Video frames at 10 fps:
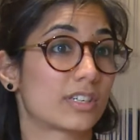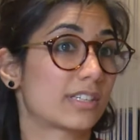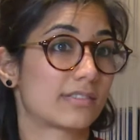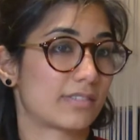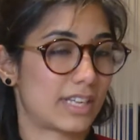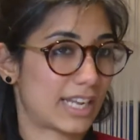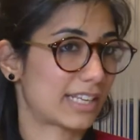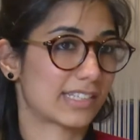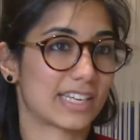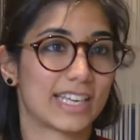because, like
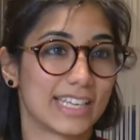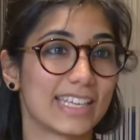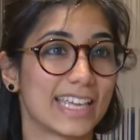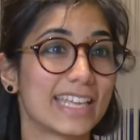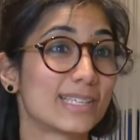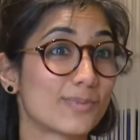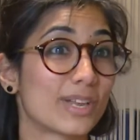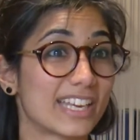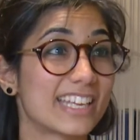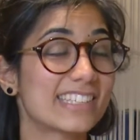I said, it is what
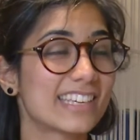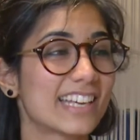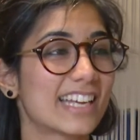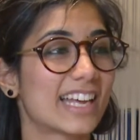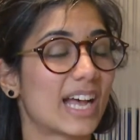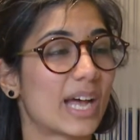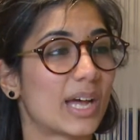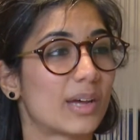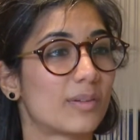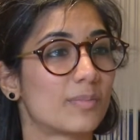it is.
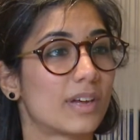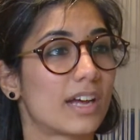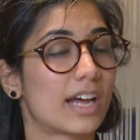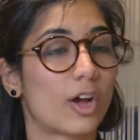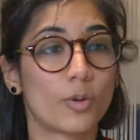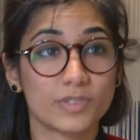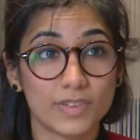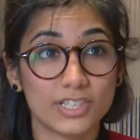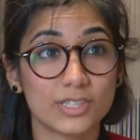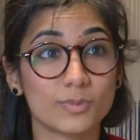
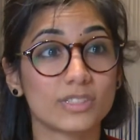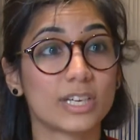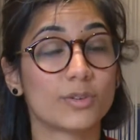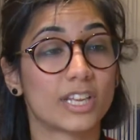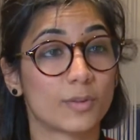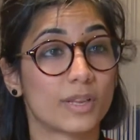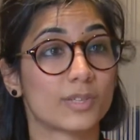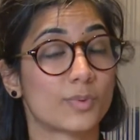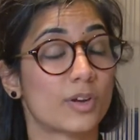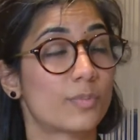Observations will tell you a little bit
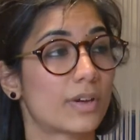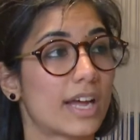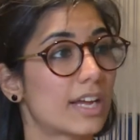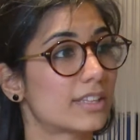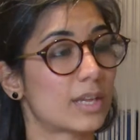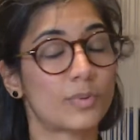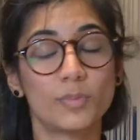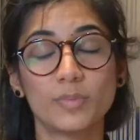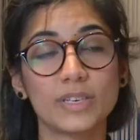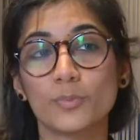as well, but they
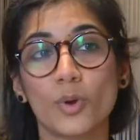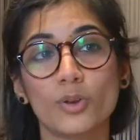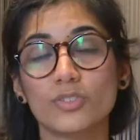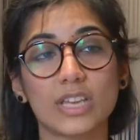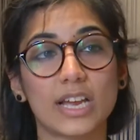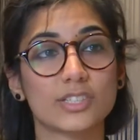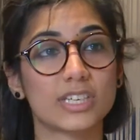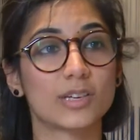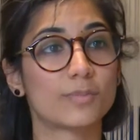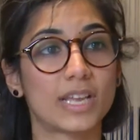probably won't
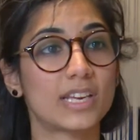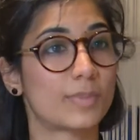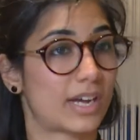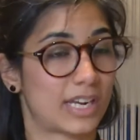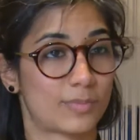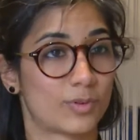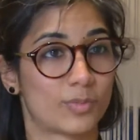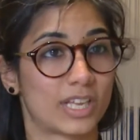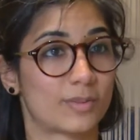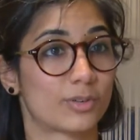actually complain about an
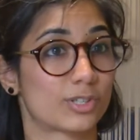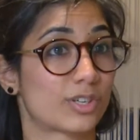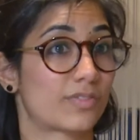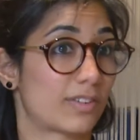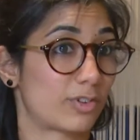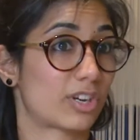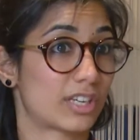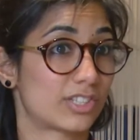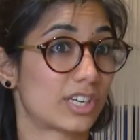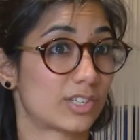abnormal head posture if they've got a
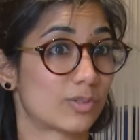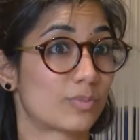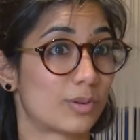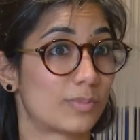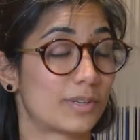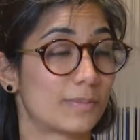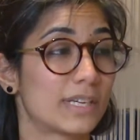congenital problem.